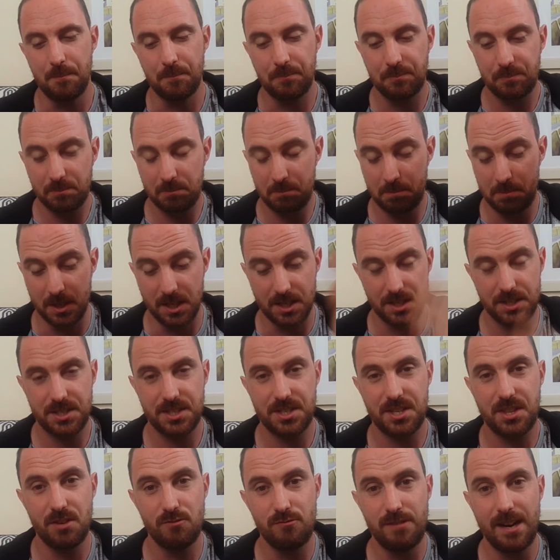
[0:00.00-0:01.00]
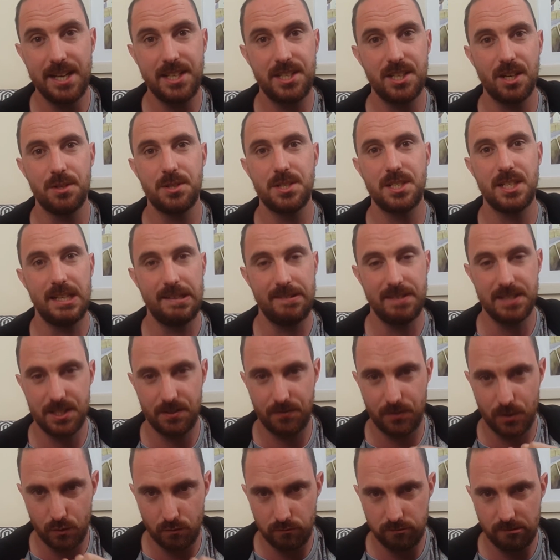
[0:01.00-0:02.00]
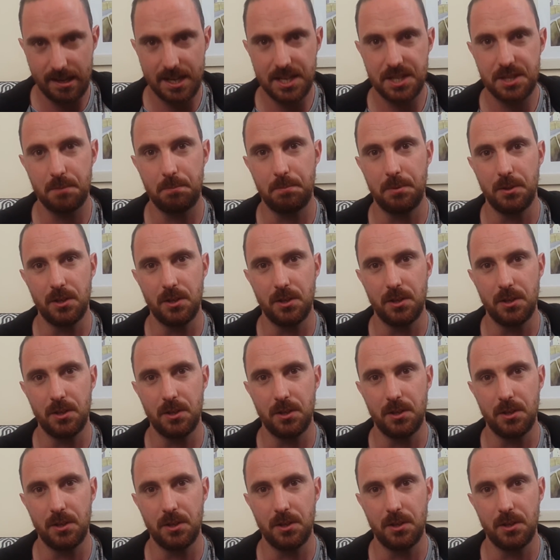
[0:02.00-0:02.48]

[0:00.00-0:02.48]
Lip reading: But the radio series, if you've